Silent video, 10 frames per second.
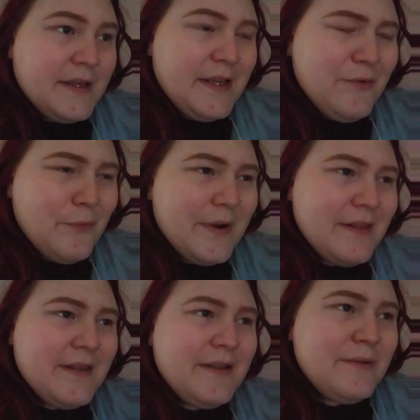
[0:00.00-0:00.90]
he
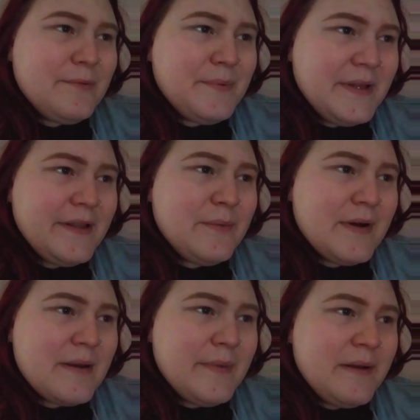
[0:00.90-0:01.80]
really, really
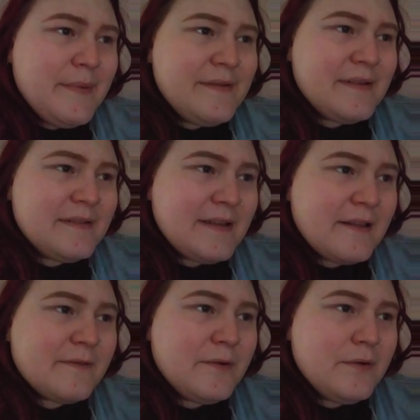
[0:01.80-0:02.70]
wanted me to be
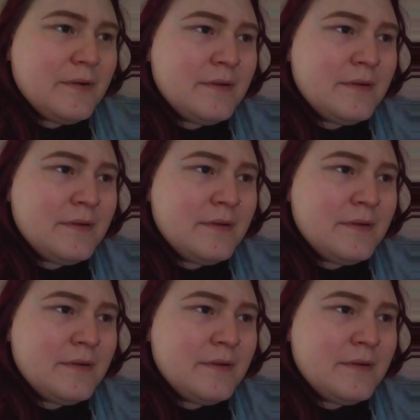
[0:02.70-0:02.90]
successful.